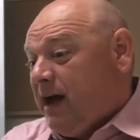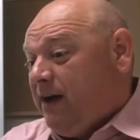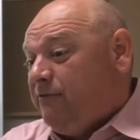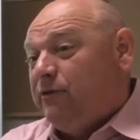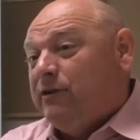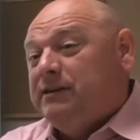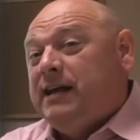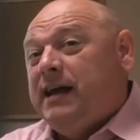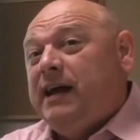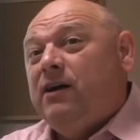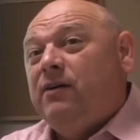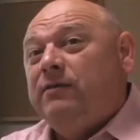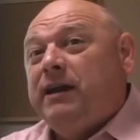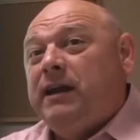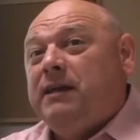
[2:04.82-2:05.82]
after a
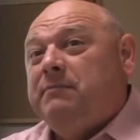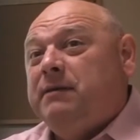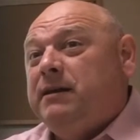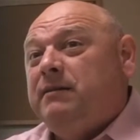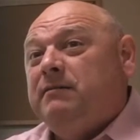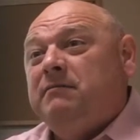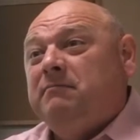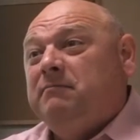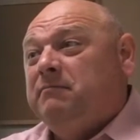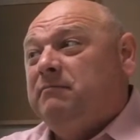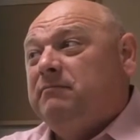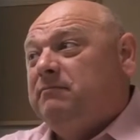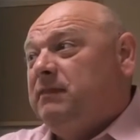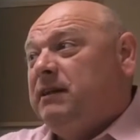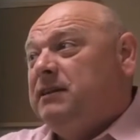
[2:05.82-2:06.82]
town that had been in
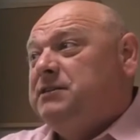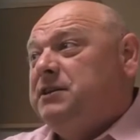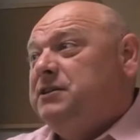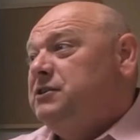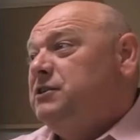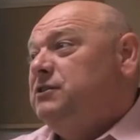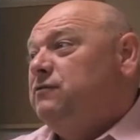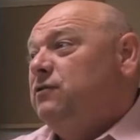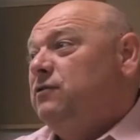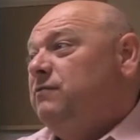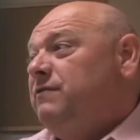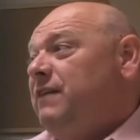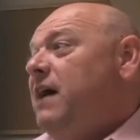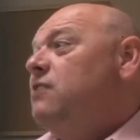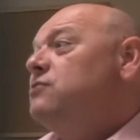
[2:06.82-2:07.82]
existence
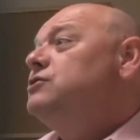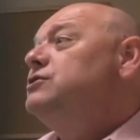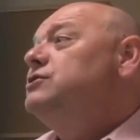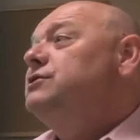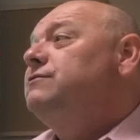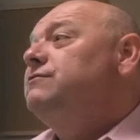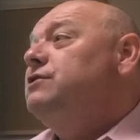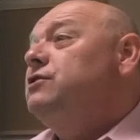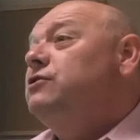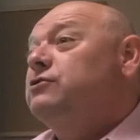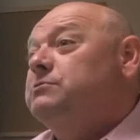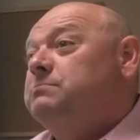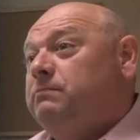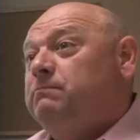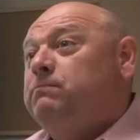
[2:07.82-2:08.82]
for thousands of
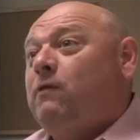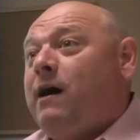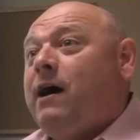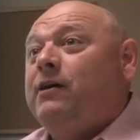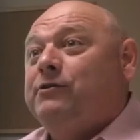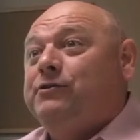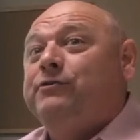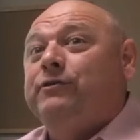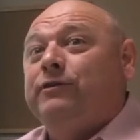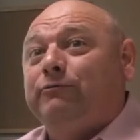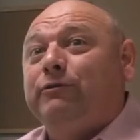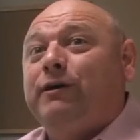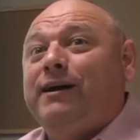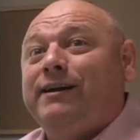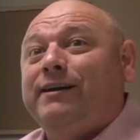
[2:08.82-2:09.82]
years prior to
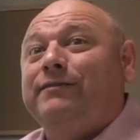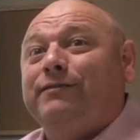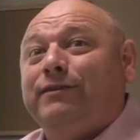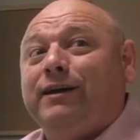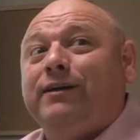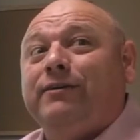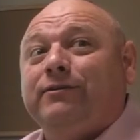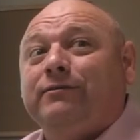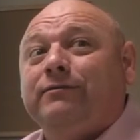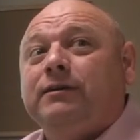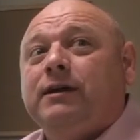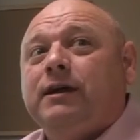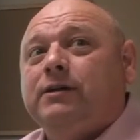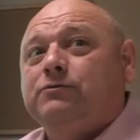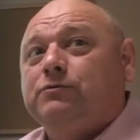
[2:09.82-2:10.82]
the writing of the letter.
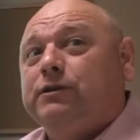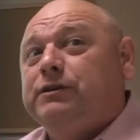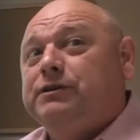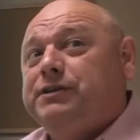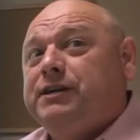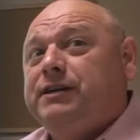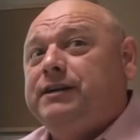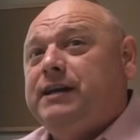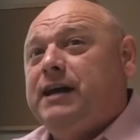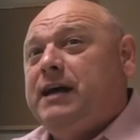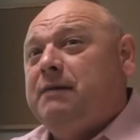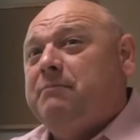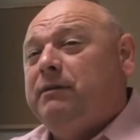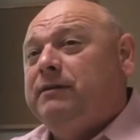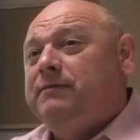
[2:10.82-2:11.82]
And as we're going to see
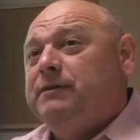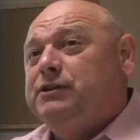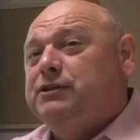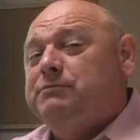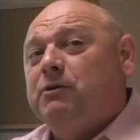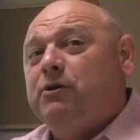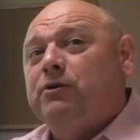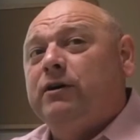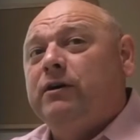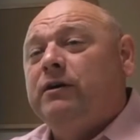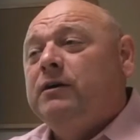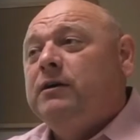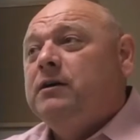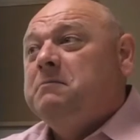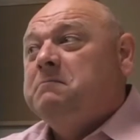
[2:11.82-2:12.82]
today, I believe it's
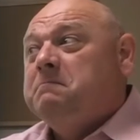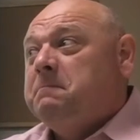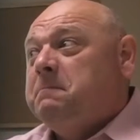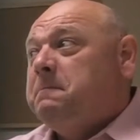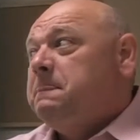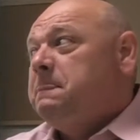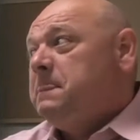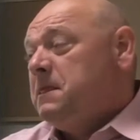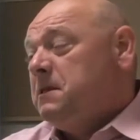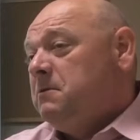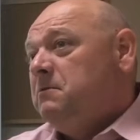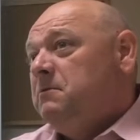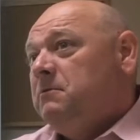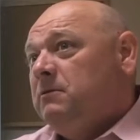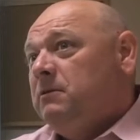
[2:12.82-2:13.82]
Smyrna,
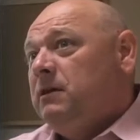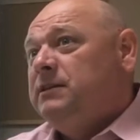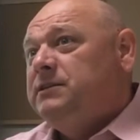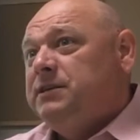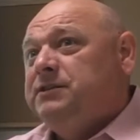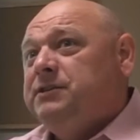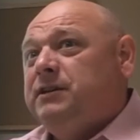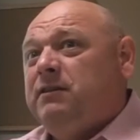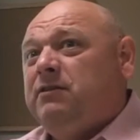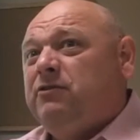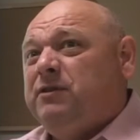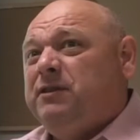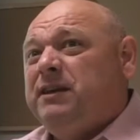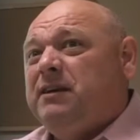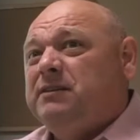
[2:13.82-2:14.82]
existed in
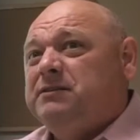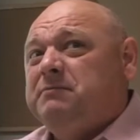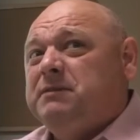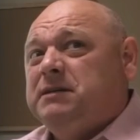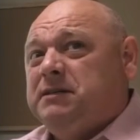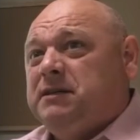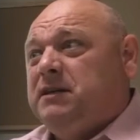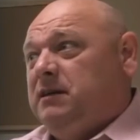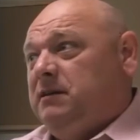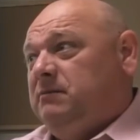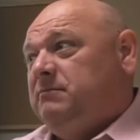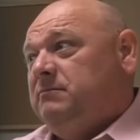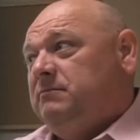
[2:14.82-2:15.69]
3000 BC.